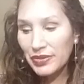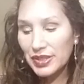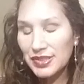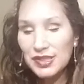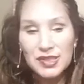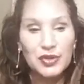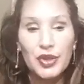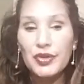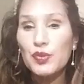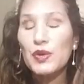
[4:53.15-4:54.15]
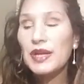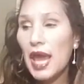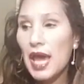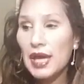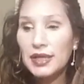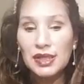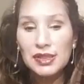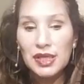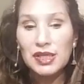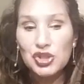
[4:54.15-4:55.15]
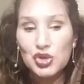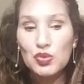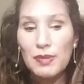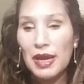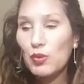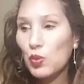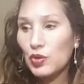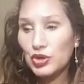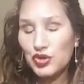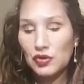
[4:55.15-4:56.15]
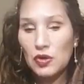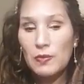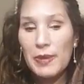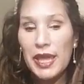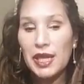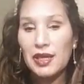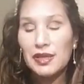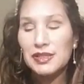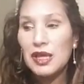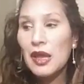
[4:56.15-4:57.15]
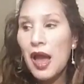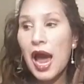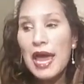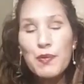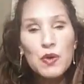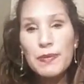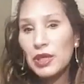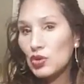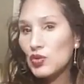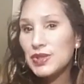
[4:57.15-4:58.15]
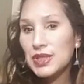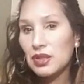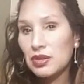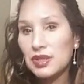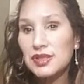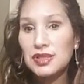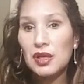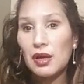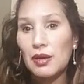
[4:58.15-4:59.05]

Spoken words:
This is another one added into my wardrobe, and I will be using this.